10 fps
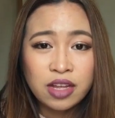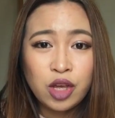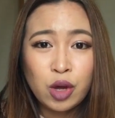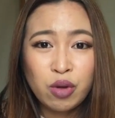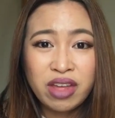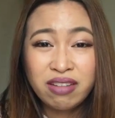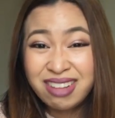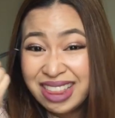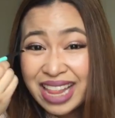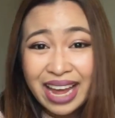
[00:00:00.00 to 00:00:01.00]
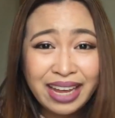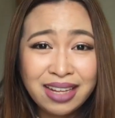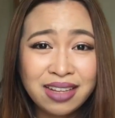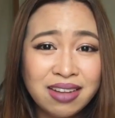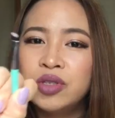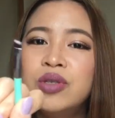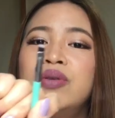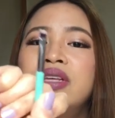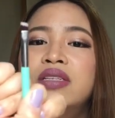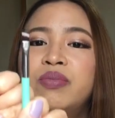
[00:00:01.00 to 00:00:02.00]
that line.
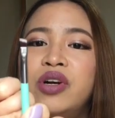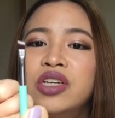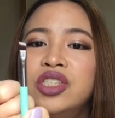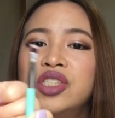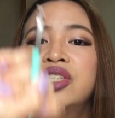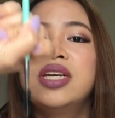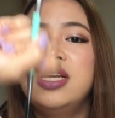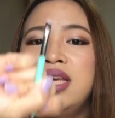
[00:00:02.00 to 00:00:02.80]
So this brush